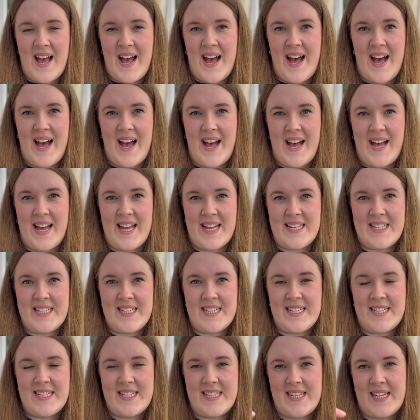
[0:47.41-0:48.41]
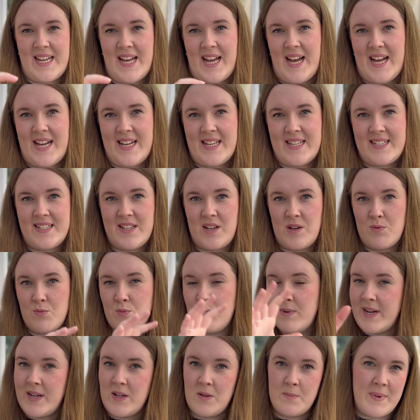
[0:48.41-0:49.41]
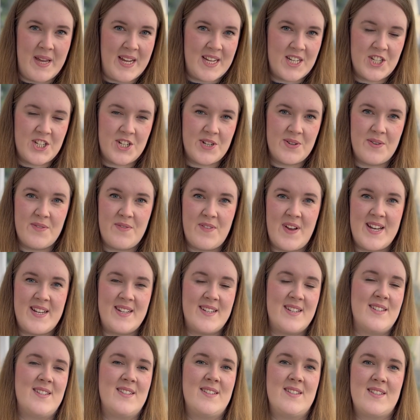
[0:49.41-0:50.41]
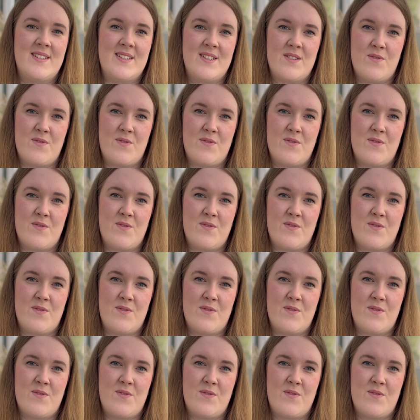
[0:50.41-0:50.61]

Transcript: and has a real mixture of vendors